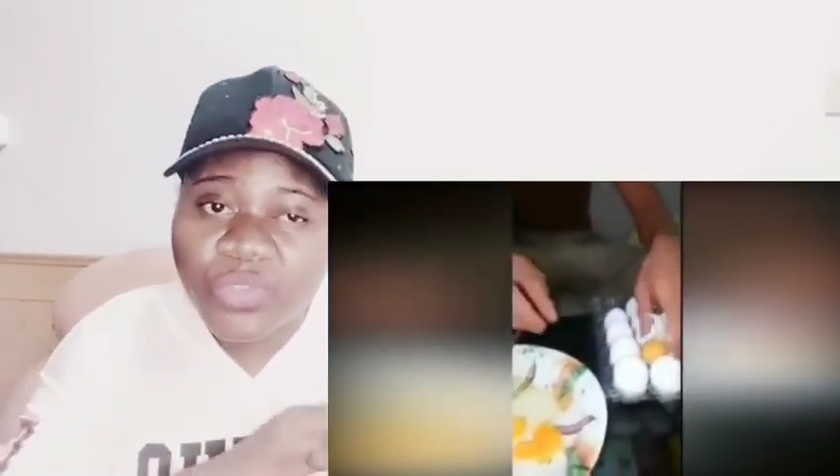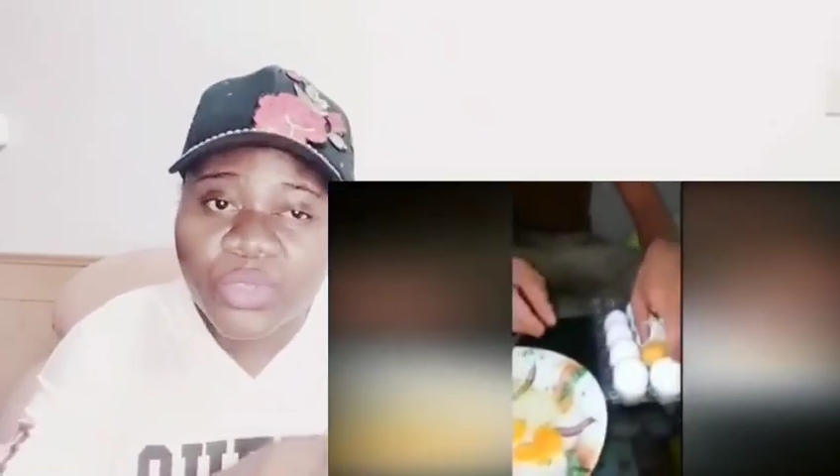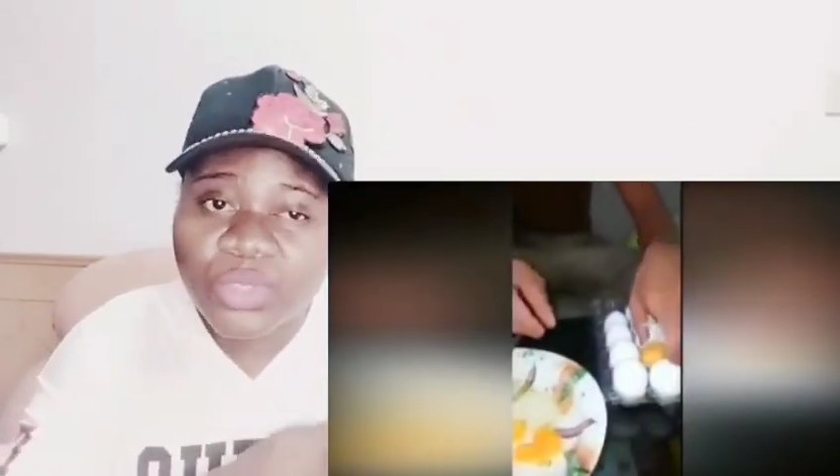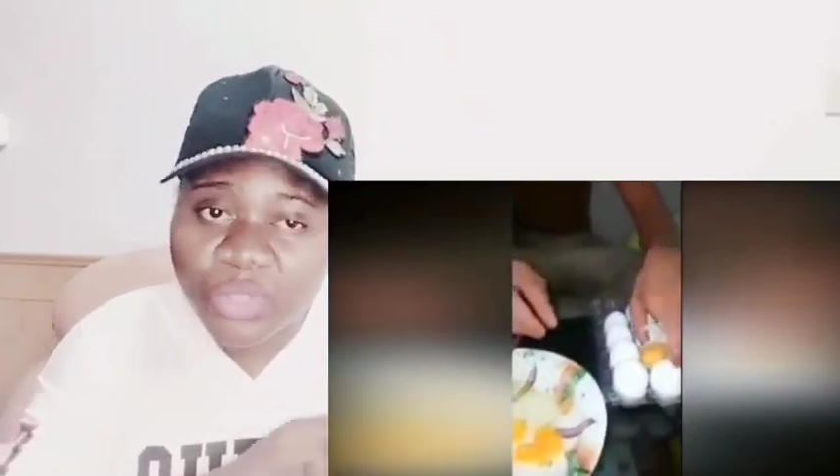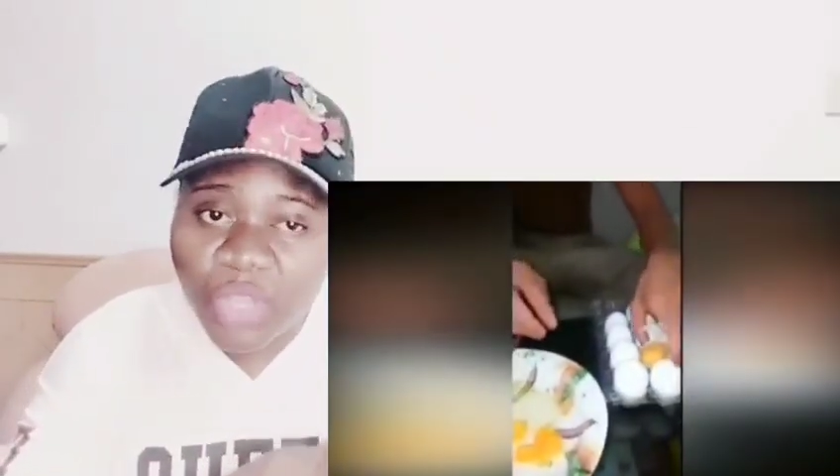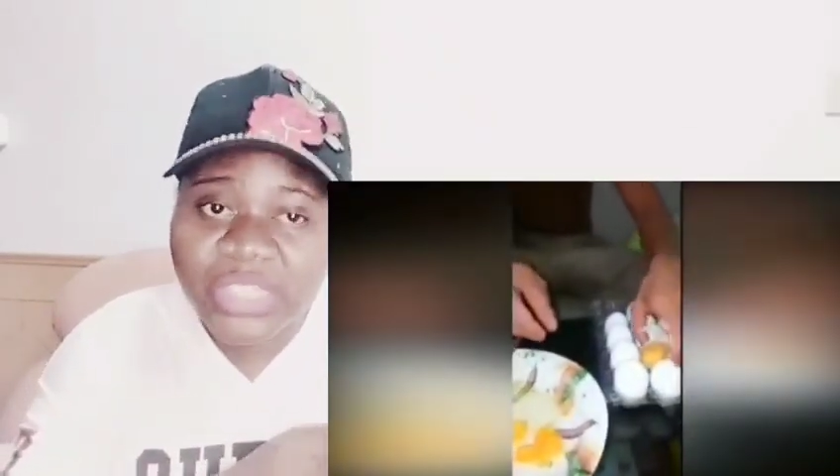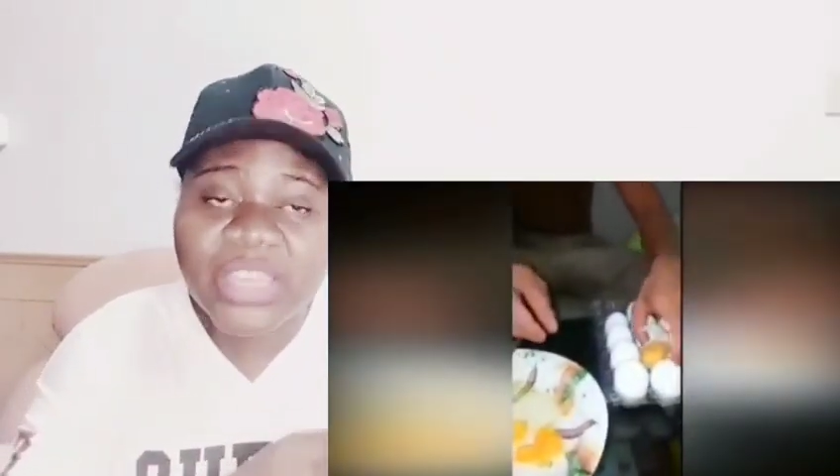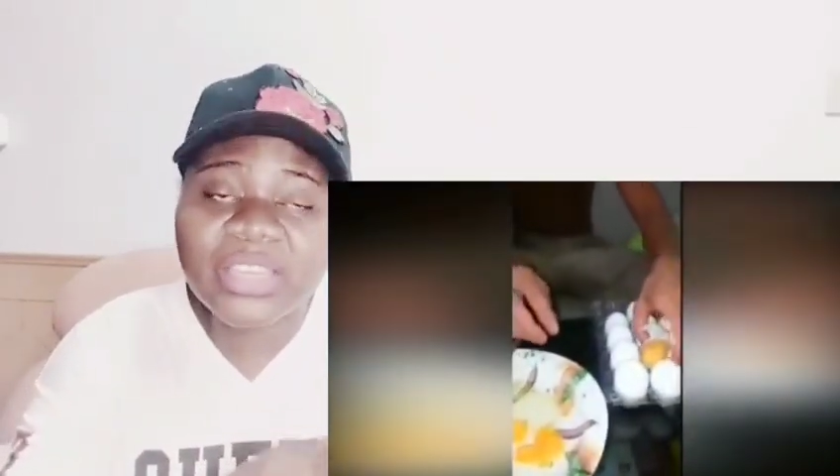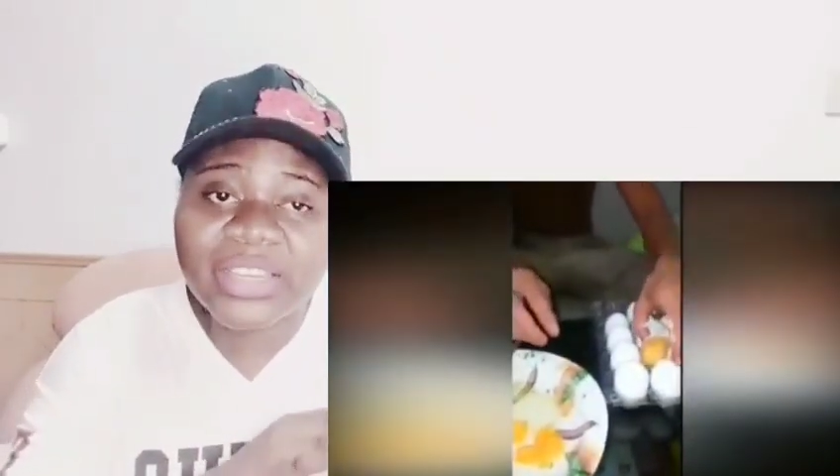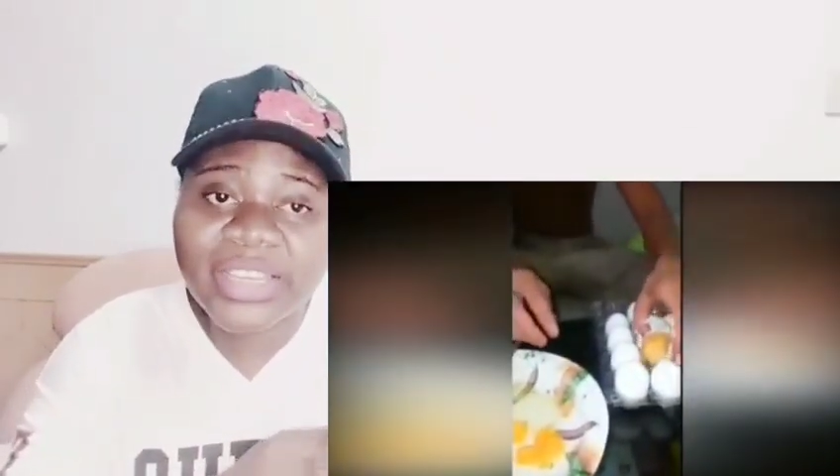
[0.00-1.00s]
If you touch
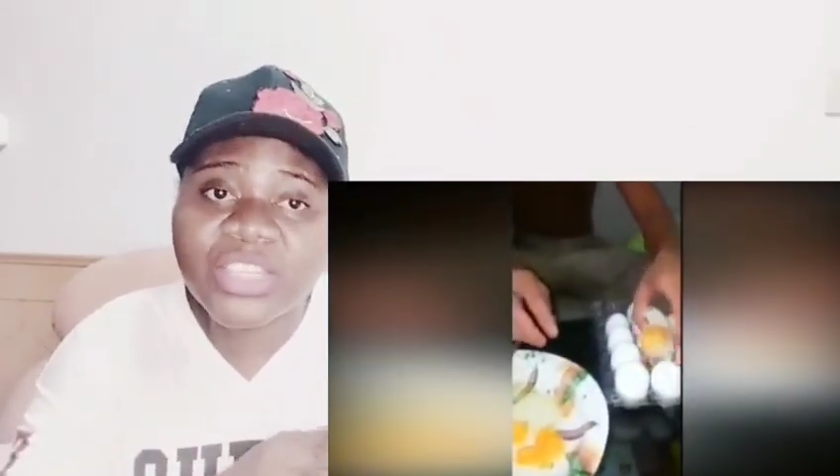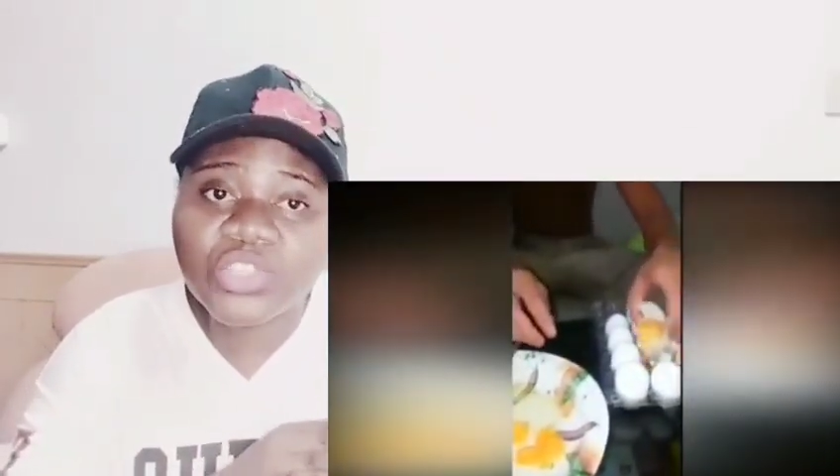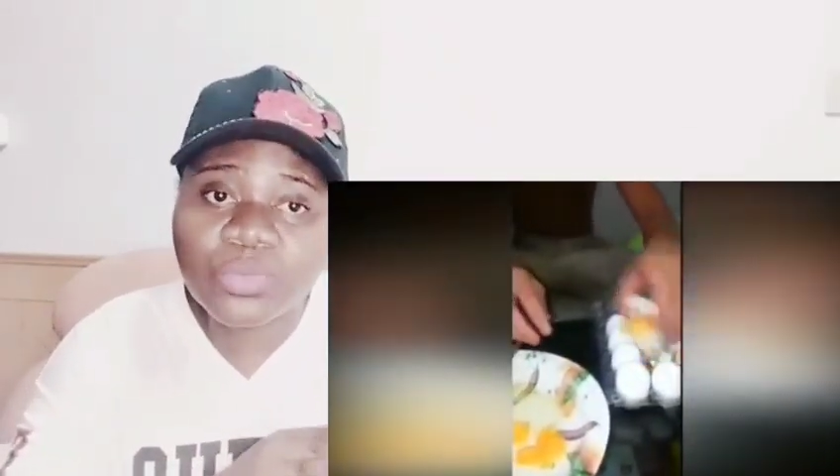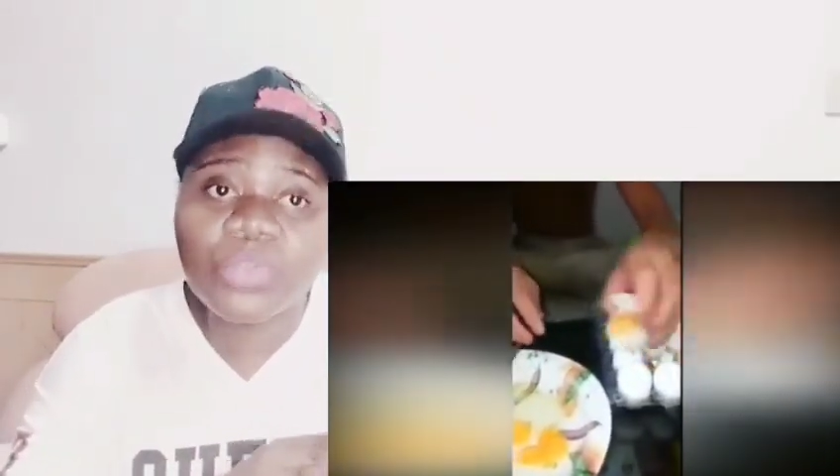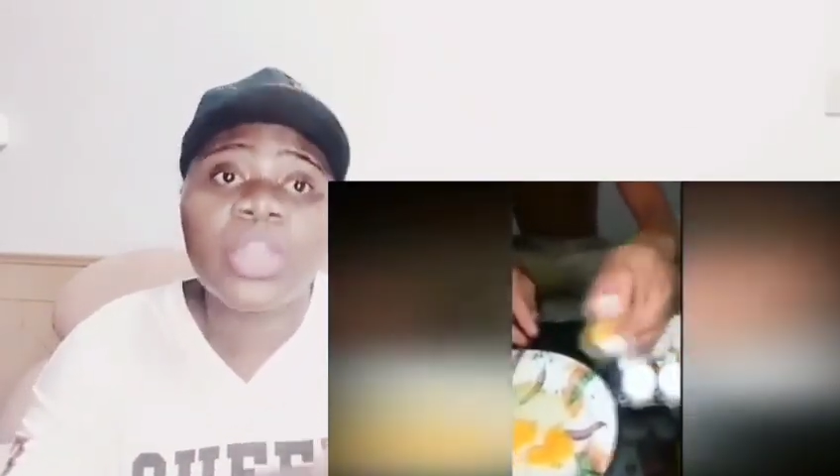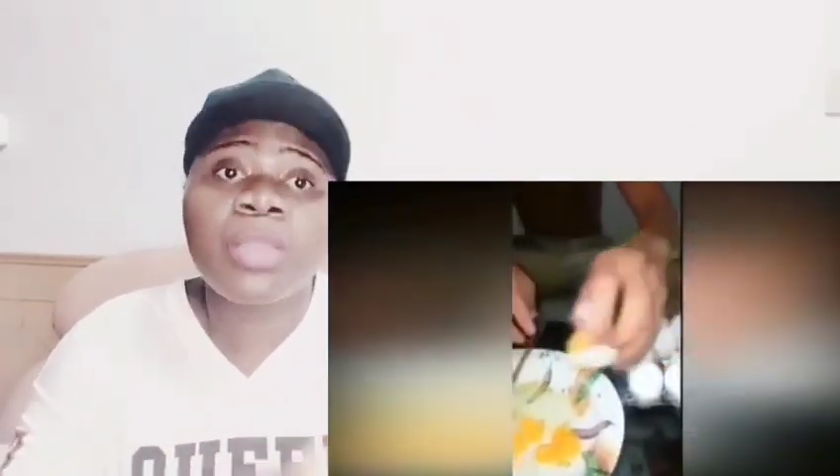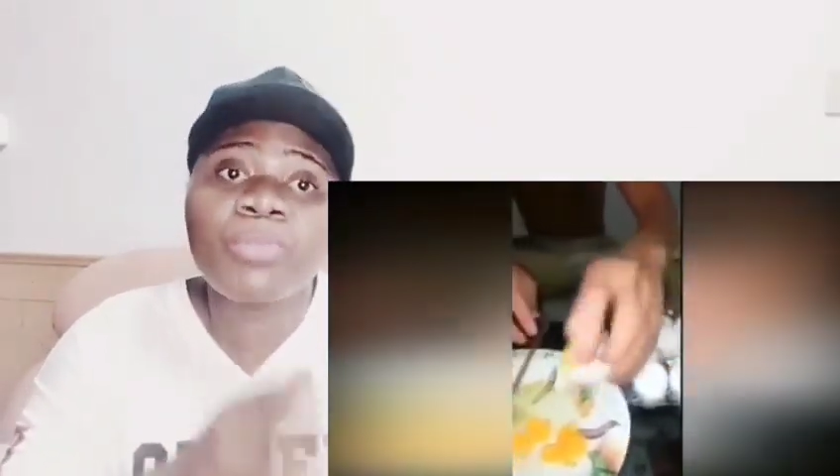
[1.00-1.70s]
it, it is really smooth.